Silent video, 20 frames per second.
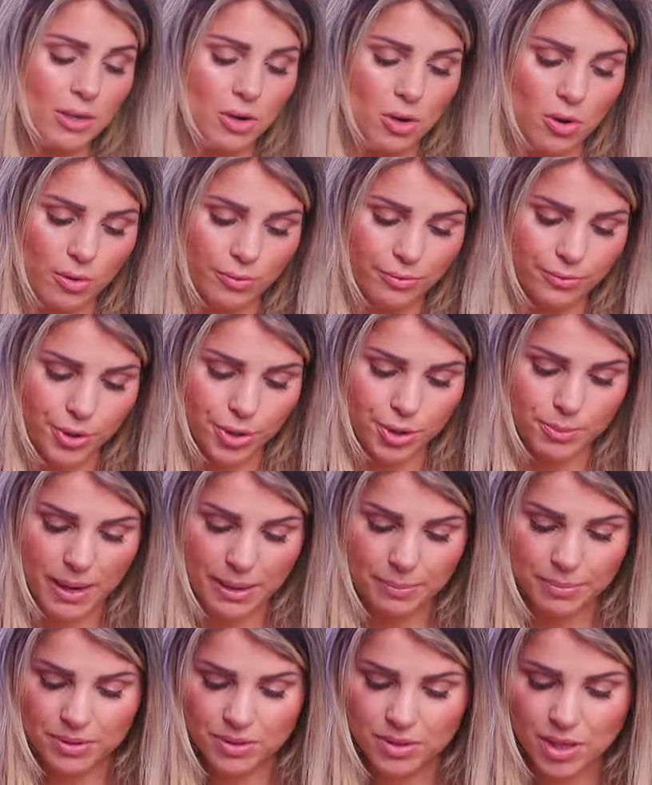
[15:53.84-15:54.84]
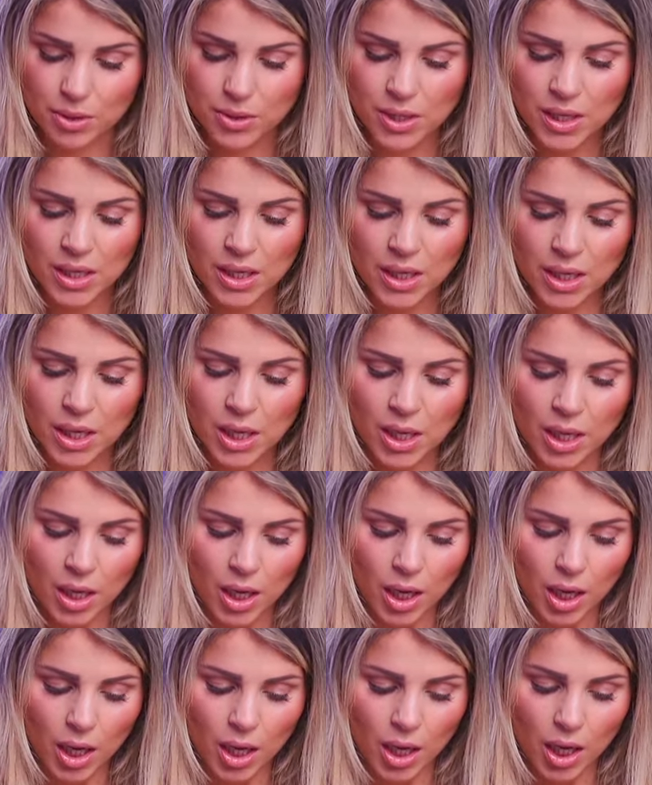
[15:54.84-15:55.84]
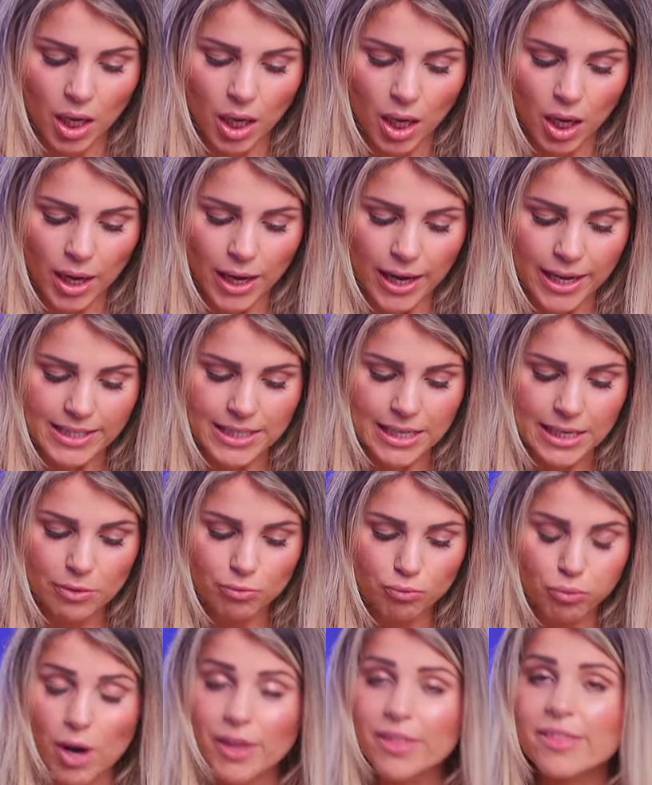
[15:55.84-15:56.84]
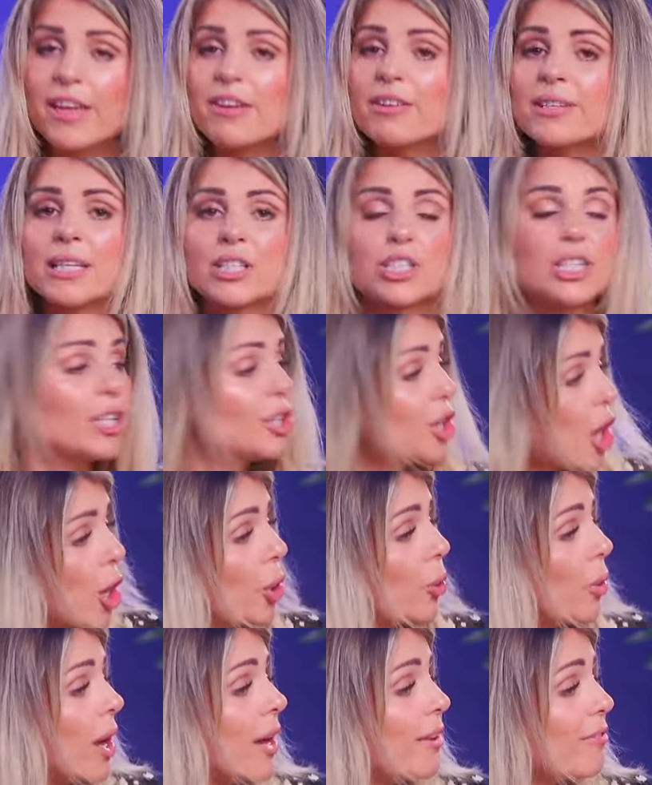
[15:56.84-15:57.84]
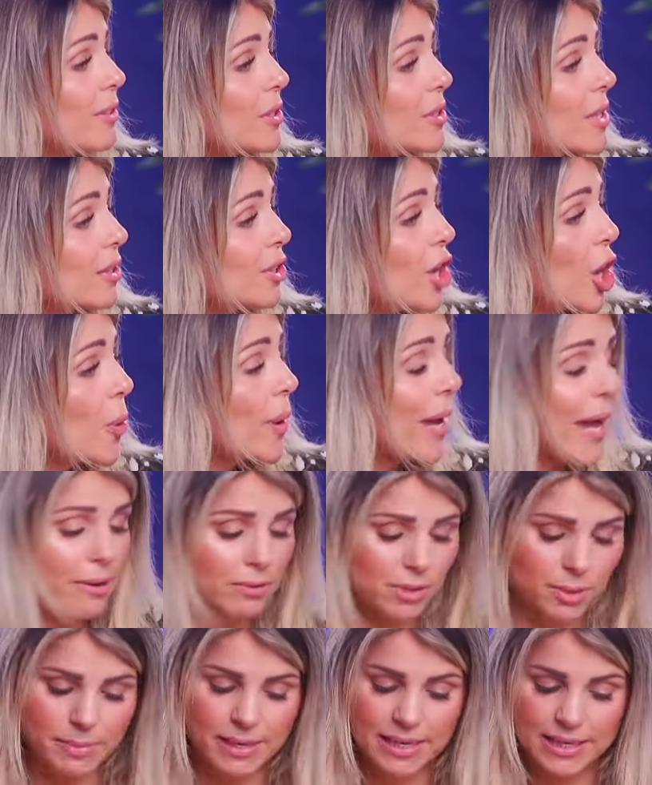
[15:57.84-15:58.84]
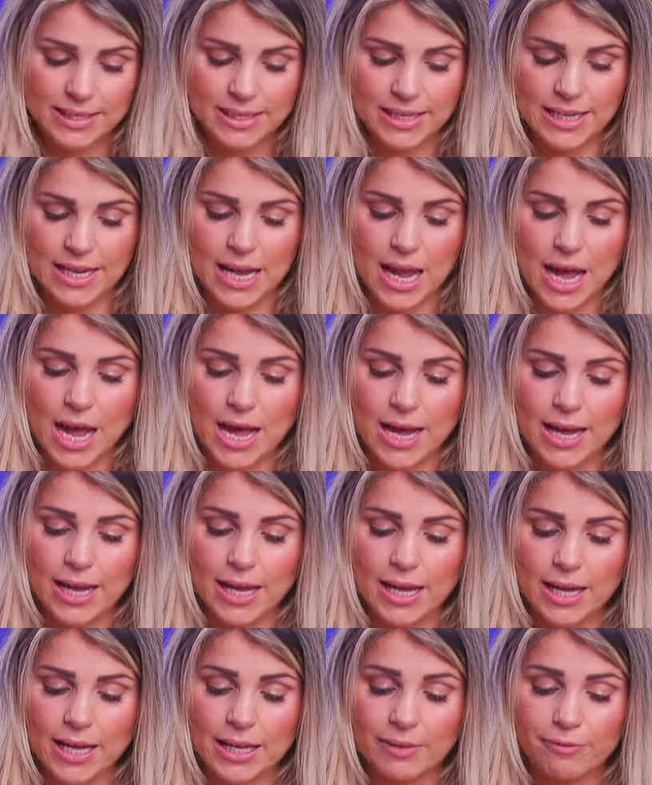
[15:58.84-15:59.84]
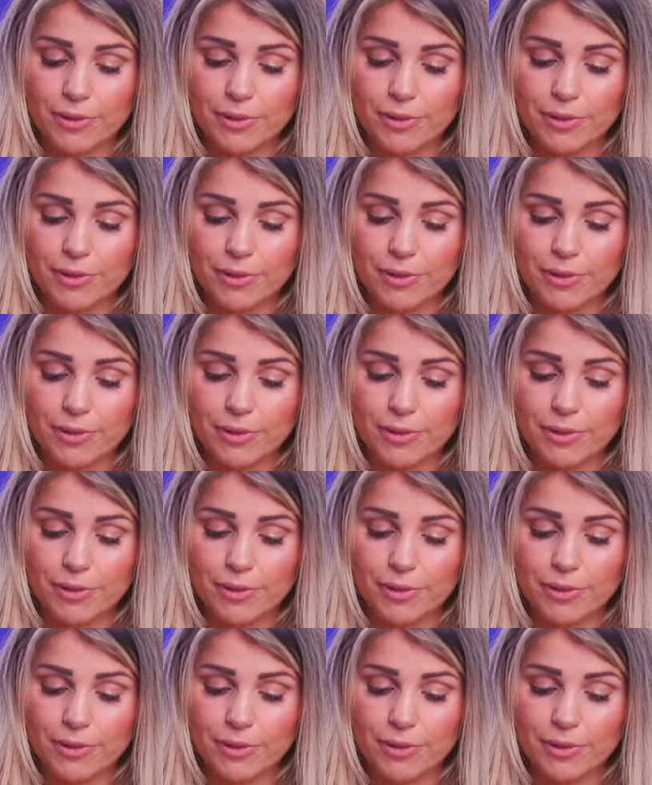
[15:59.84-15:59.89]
of newspapers. So is it right that there is actually no accountability for